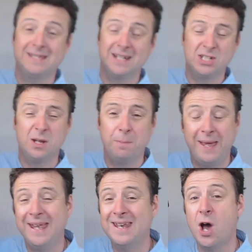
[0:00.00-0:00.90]
It's actually a
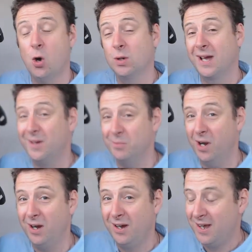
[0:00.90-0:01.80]
pinhole
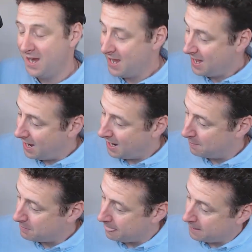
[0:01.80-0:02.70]
camera
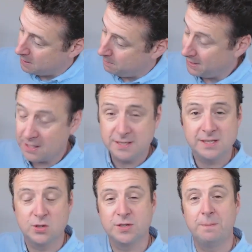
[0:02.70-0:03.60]
because
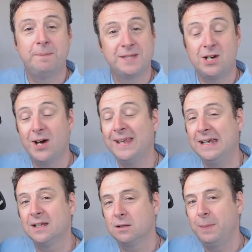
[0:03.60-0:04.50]
it's got a tiny
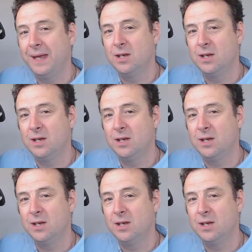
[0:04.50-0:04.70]
little